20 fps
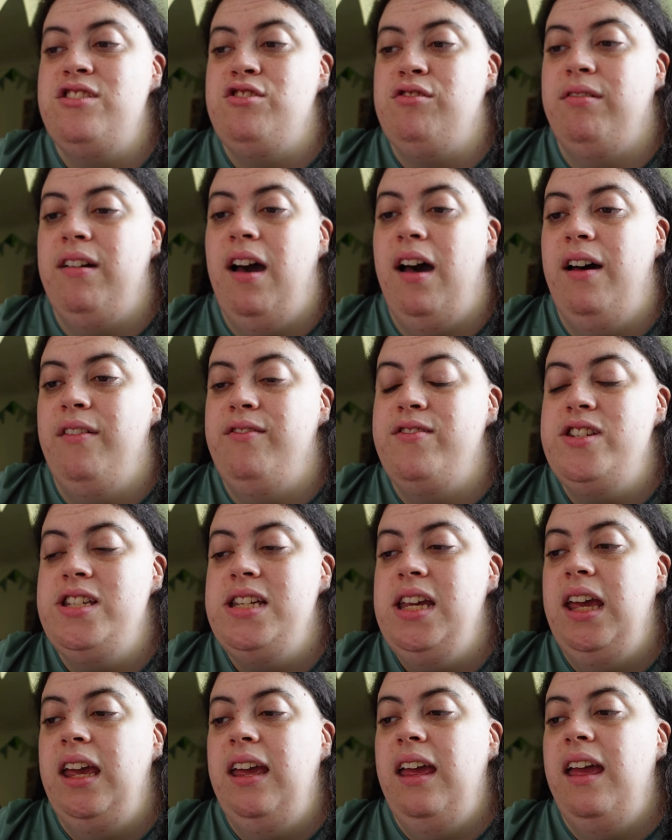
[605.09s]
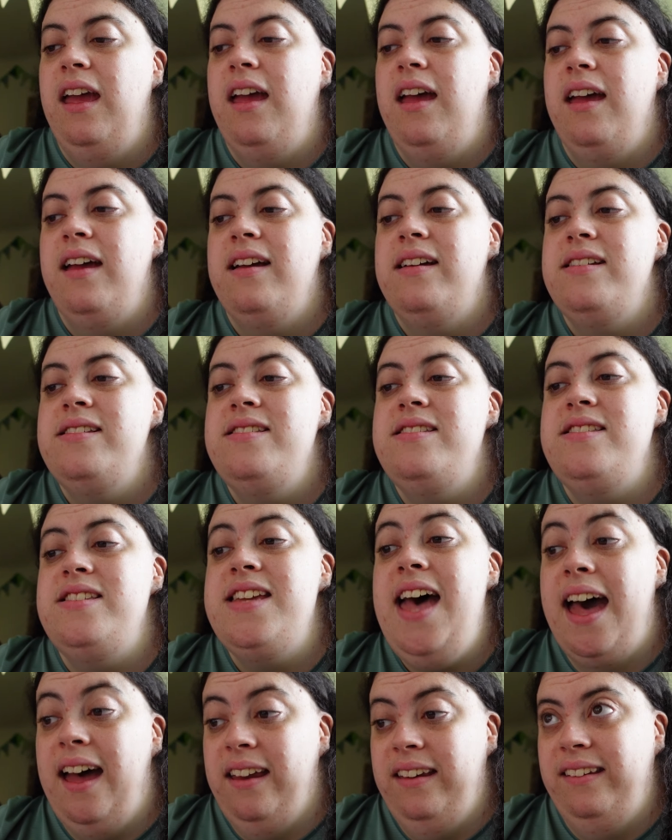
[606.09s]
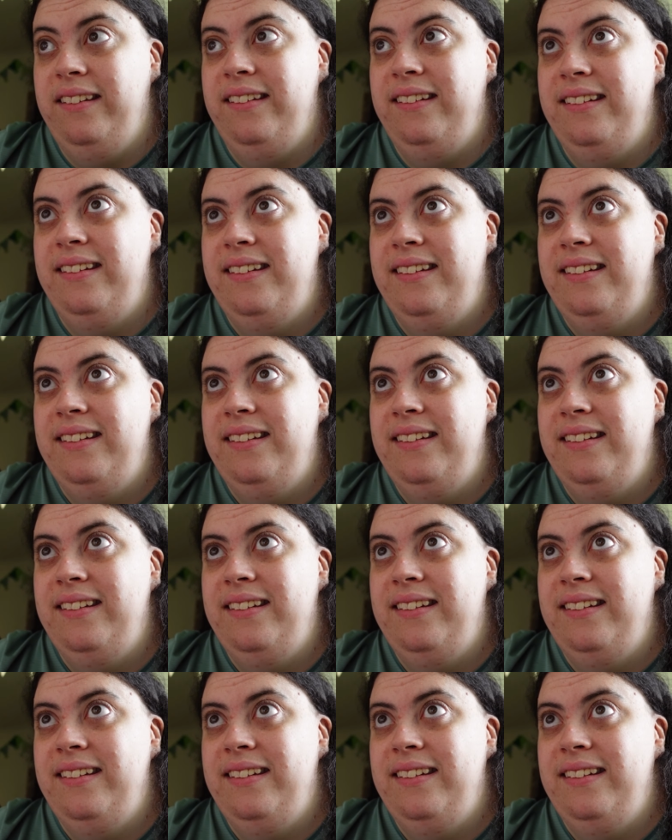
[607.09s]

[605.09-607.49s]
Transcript: draft done.